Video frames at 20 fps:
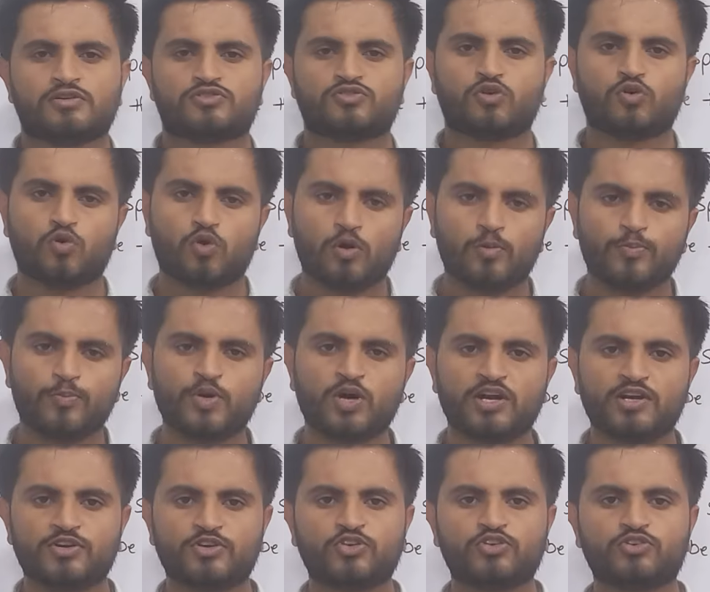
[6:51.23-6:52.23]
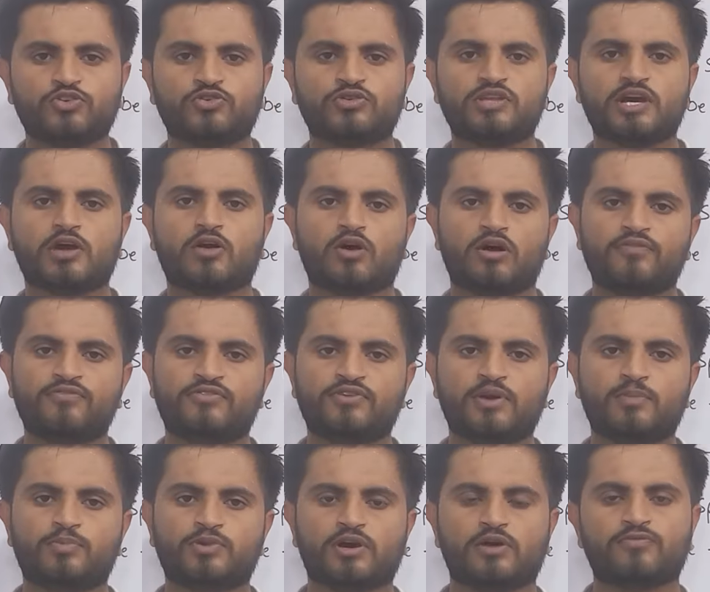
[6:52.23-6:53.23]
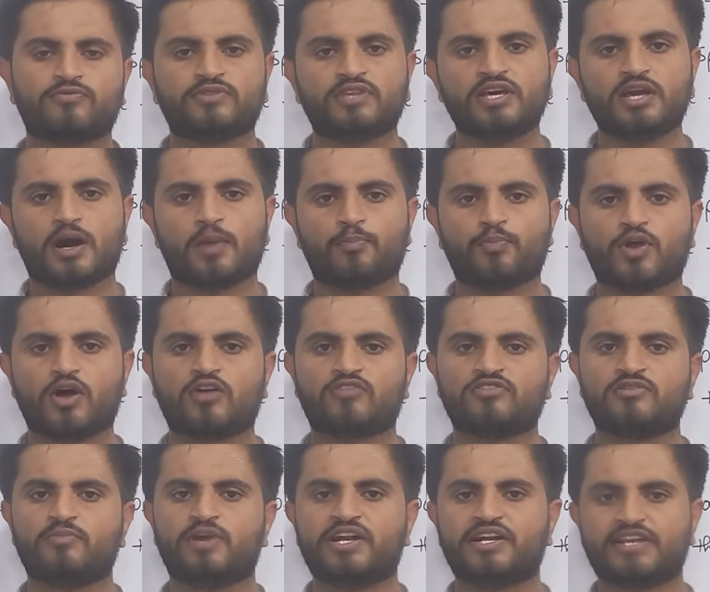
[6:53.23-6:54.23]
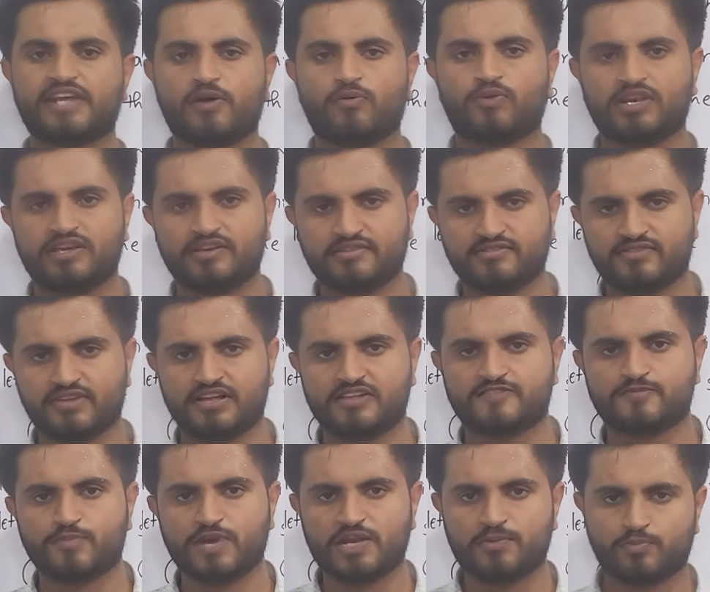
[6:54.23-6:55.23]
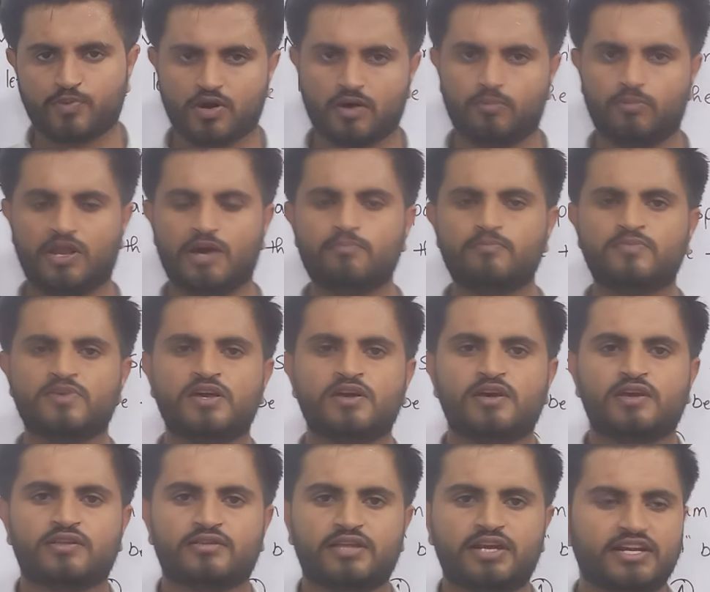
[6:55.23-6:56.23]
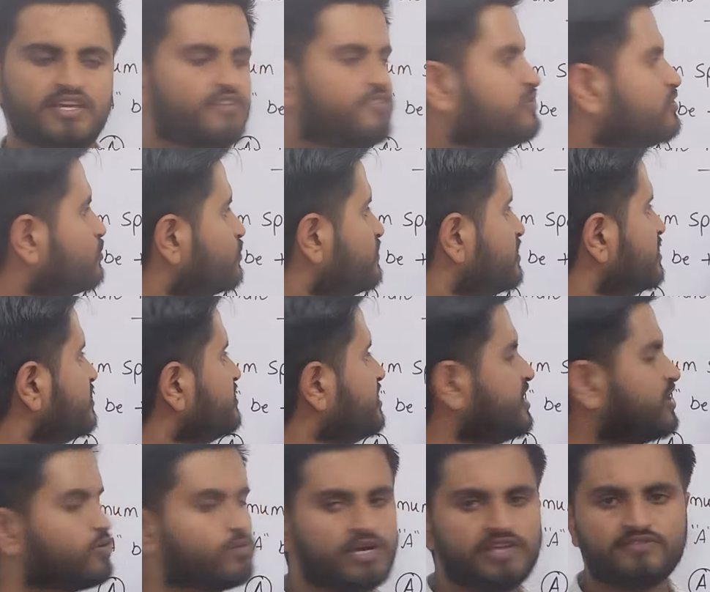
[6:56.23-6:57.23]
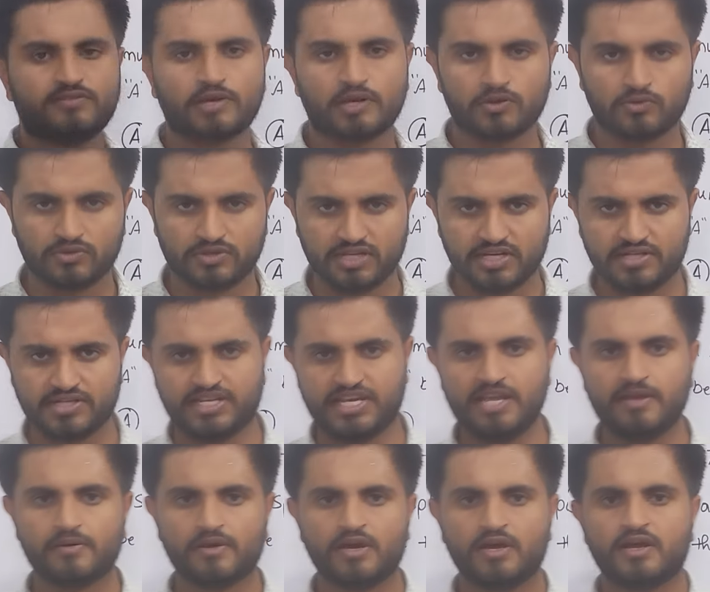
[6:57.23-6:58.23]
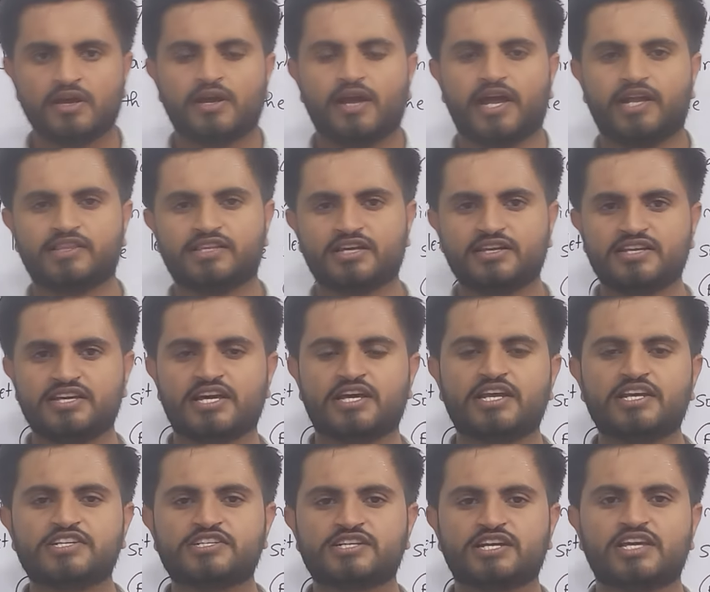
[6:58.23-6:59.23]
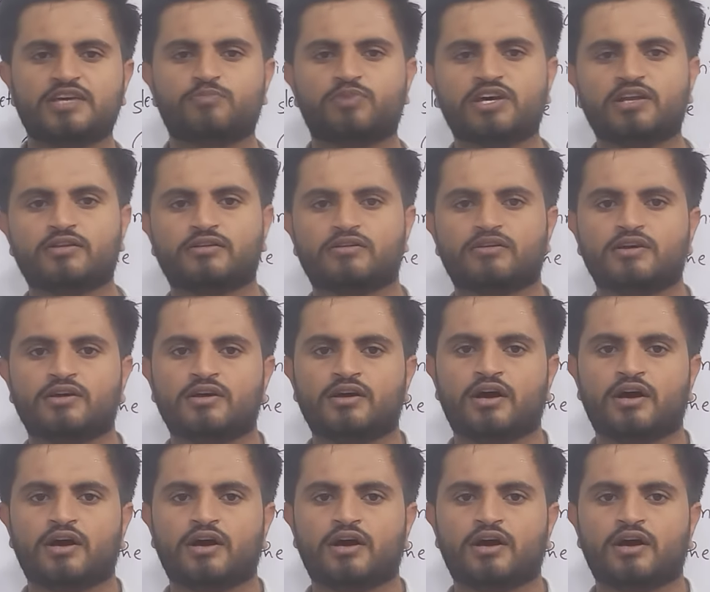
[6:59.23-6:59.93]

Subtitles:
So hope you understood the concept of the approximate traveling salesman problem, that is using the twice around the tree, and the nearest neighbor